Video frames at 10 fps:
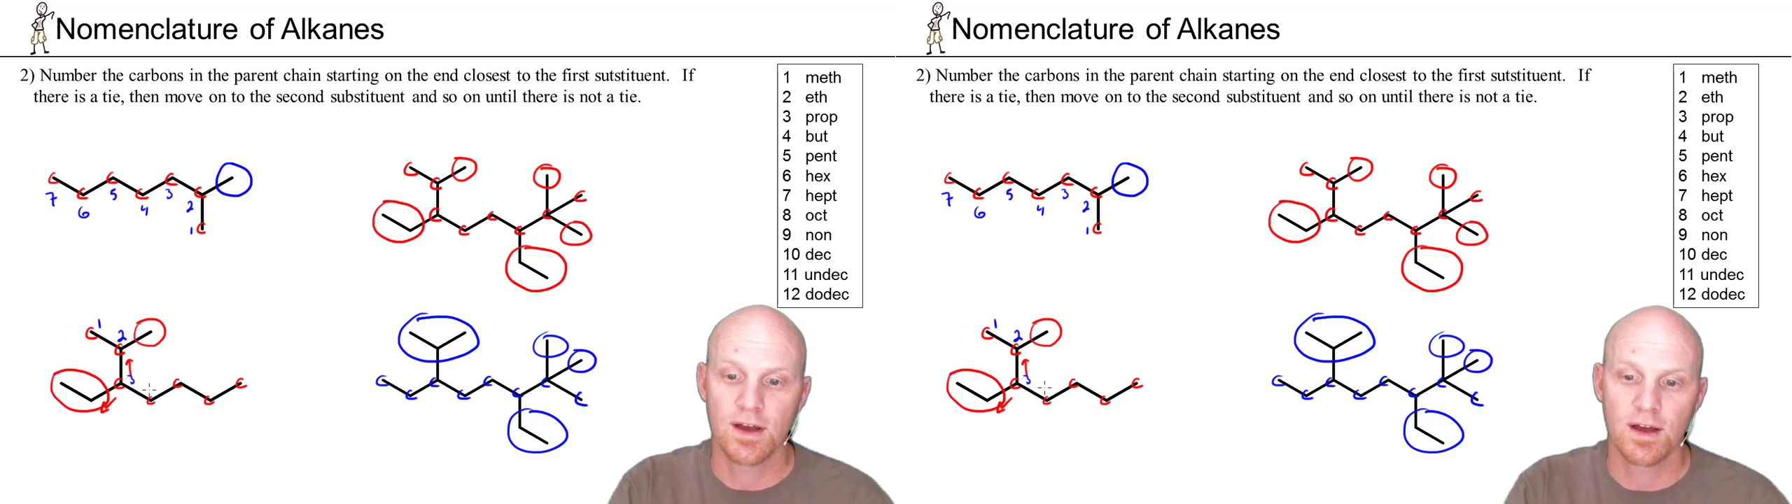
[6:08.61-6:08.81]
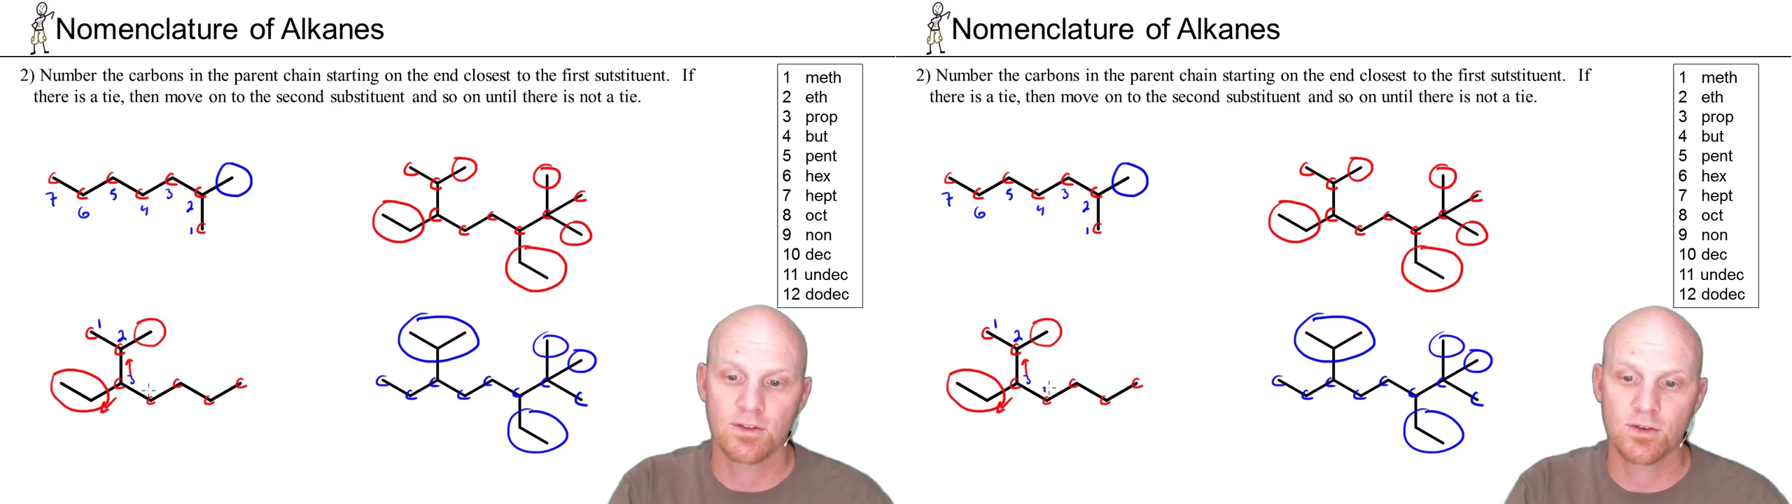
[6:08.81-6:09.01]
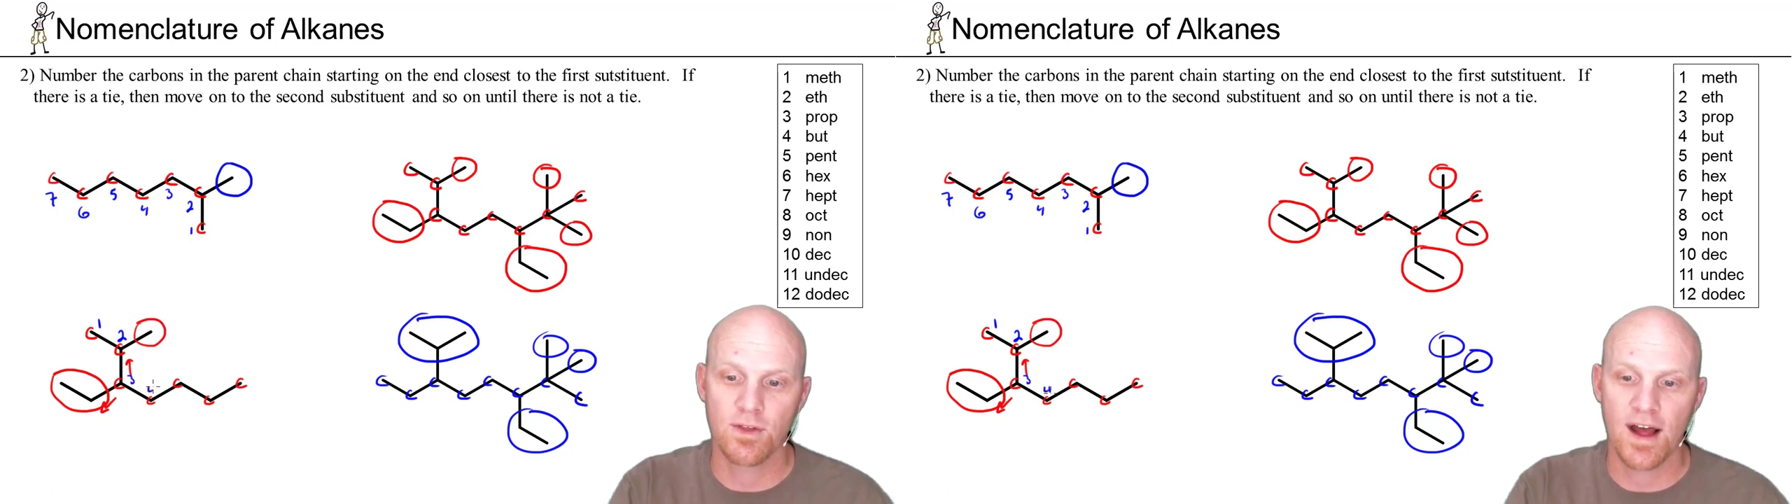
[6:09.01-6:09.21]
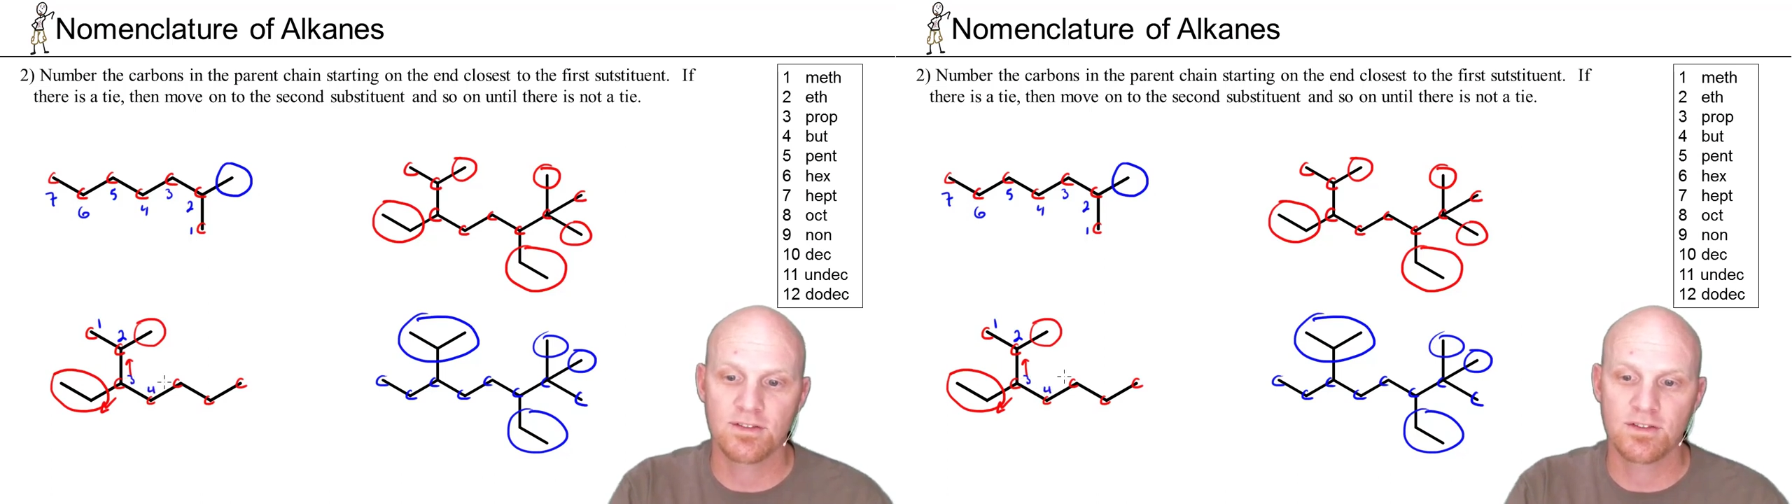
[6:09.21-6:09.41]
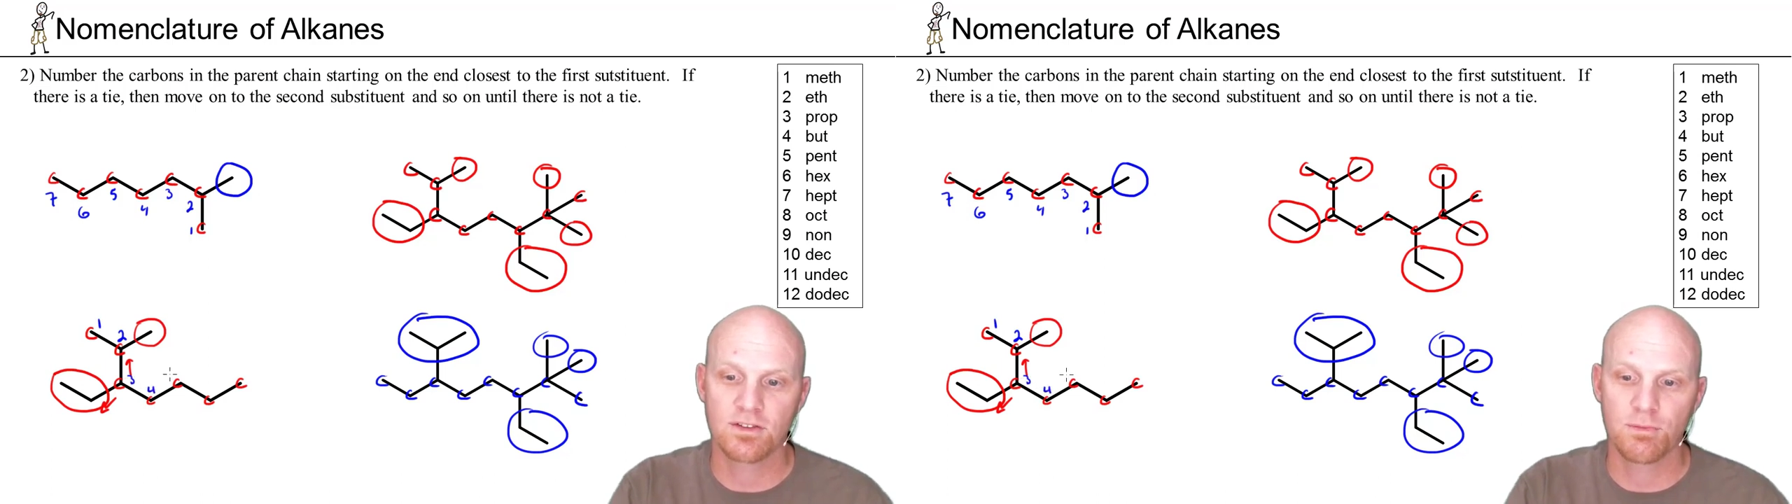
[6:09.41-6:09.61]
And so
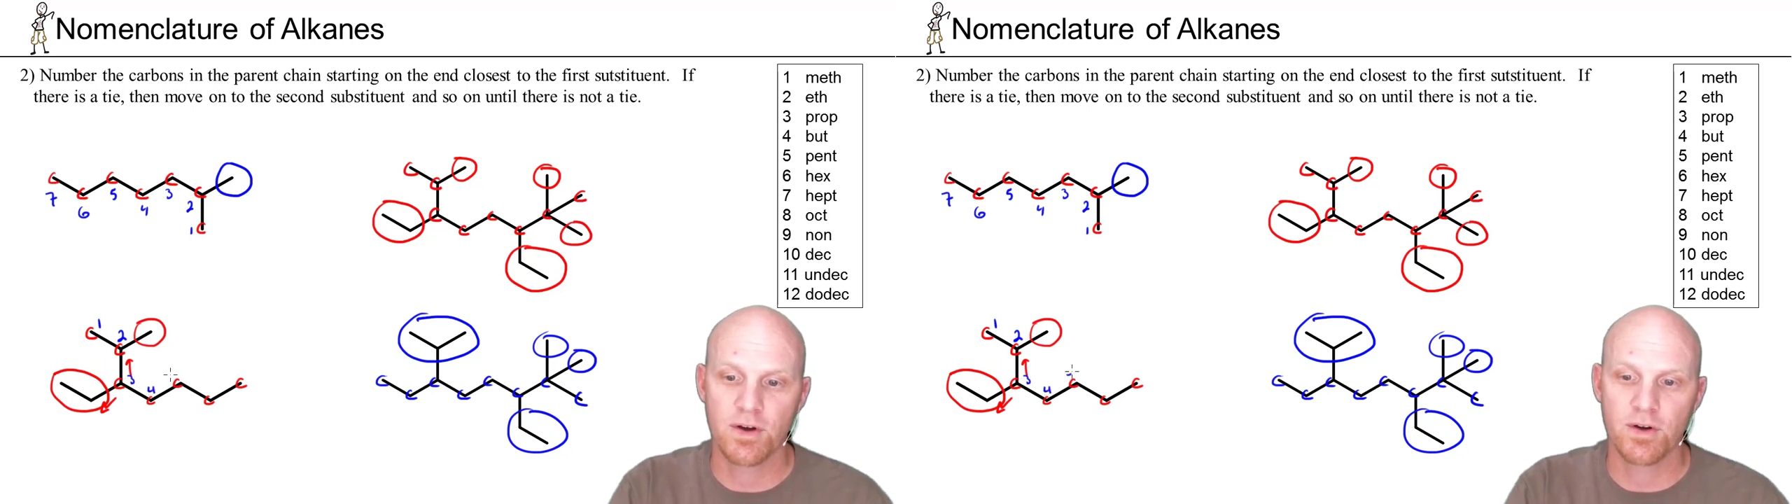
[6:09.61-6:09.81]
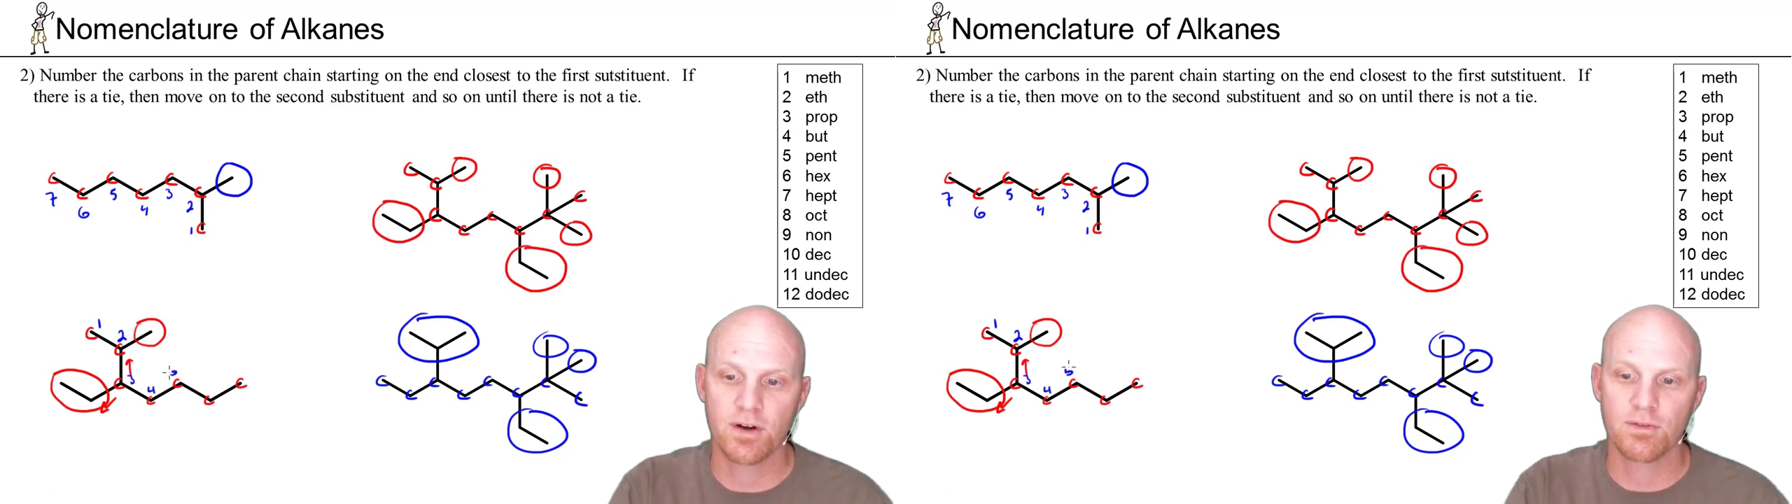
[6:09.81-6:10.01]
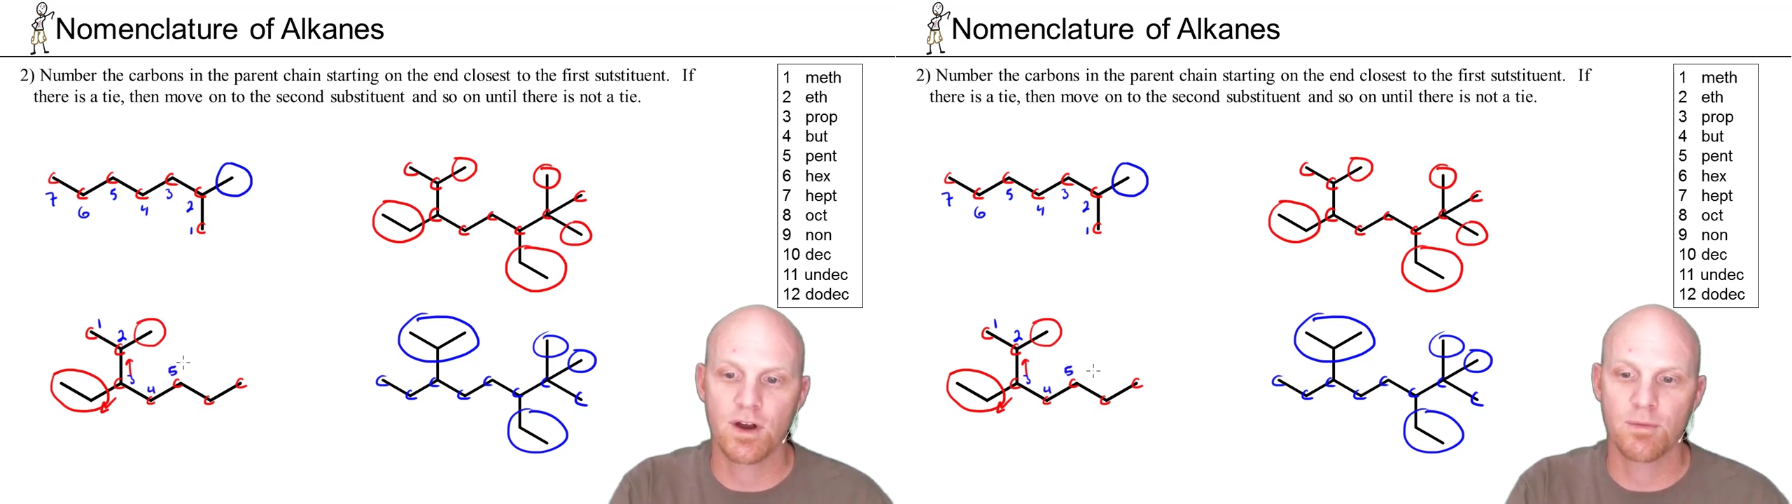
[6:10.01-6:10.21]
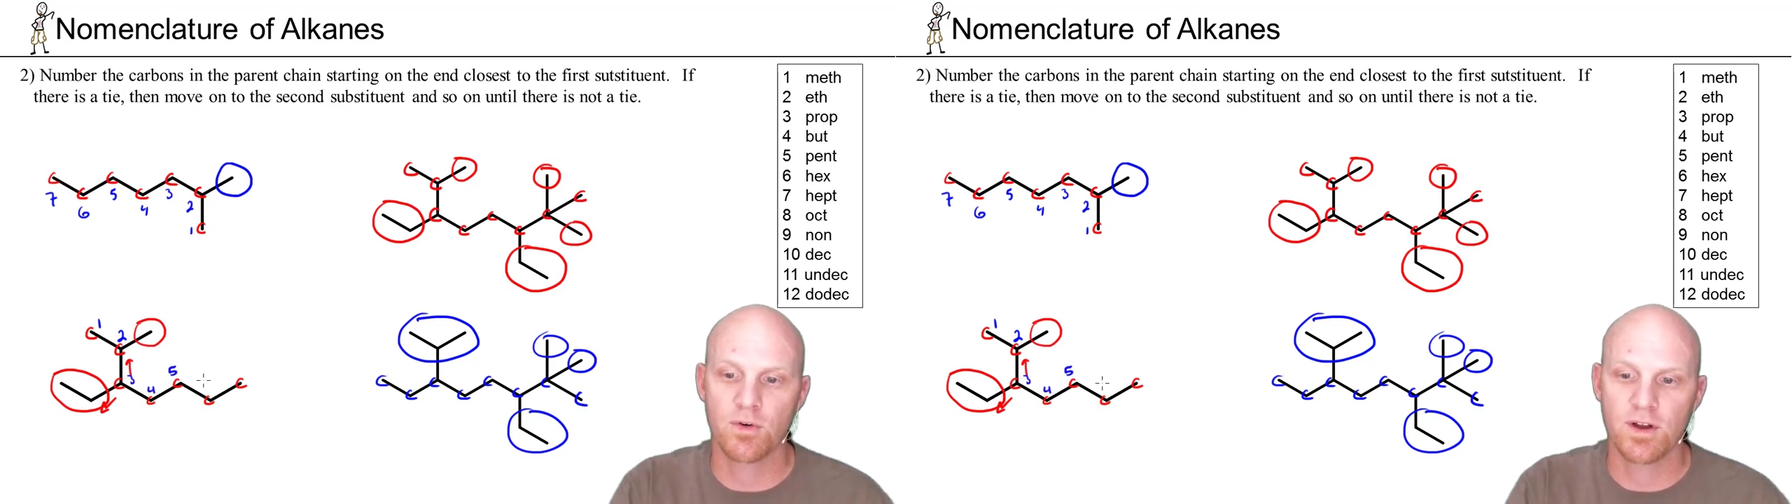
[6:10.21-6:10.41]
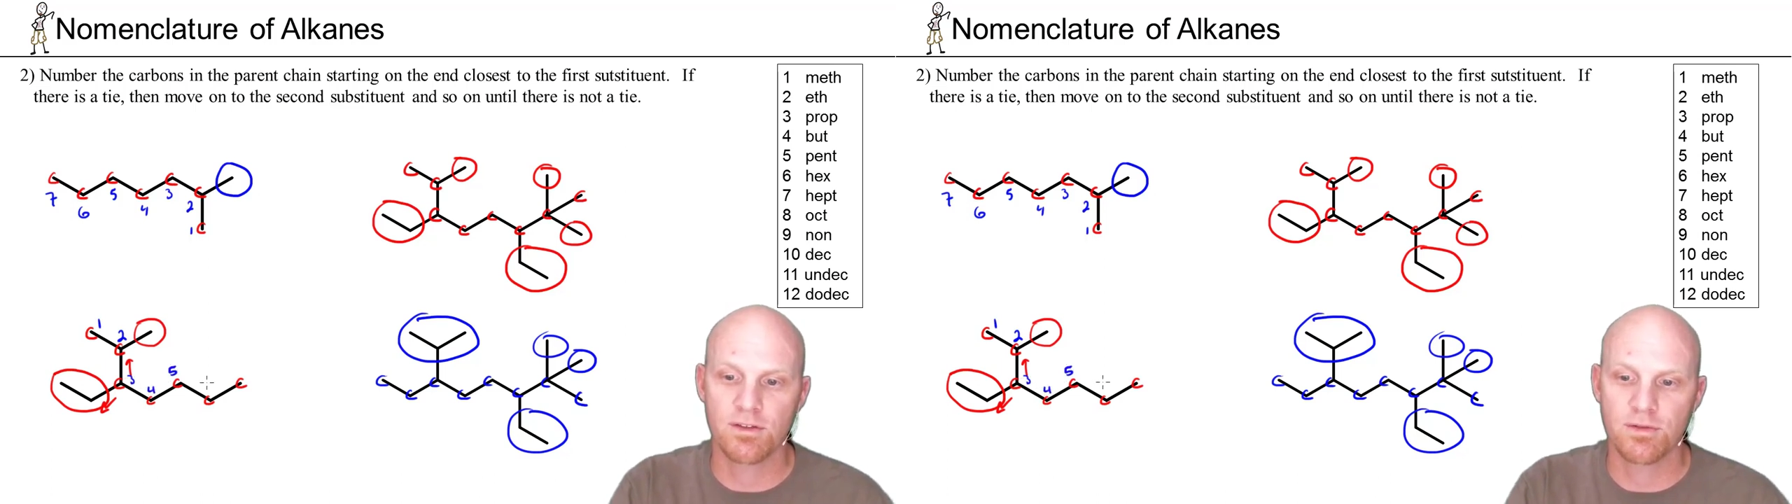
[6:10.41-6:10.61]
that's the superior of numbering